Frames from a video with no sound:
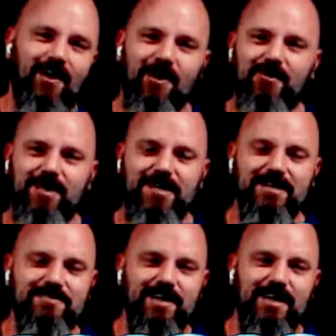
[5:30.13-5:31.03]
All kidding
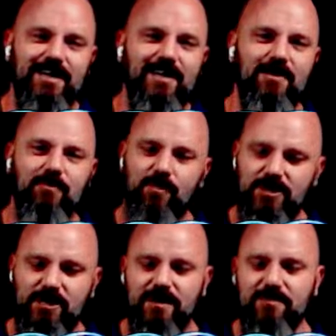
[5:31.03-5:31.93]
aside,
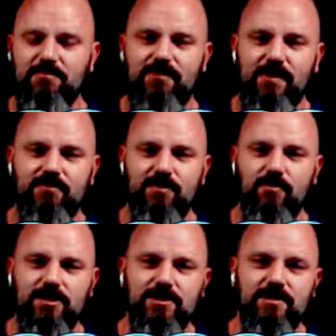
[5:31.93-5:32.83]
reach out to me if you have any
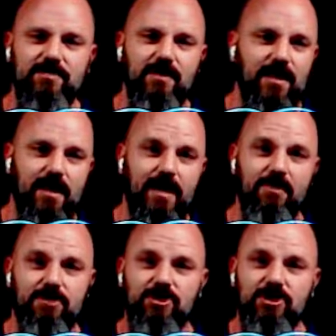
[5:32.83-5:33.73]
questions. I
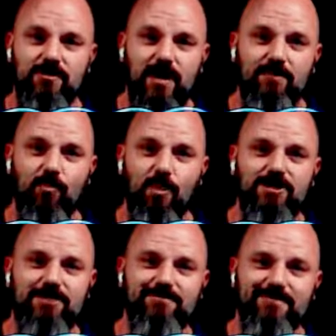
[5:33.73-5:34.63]
appreciate your time for watching.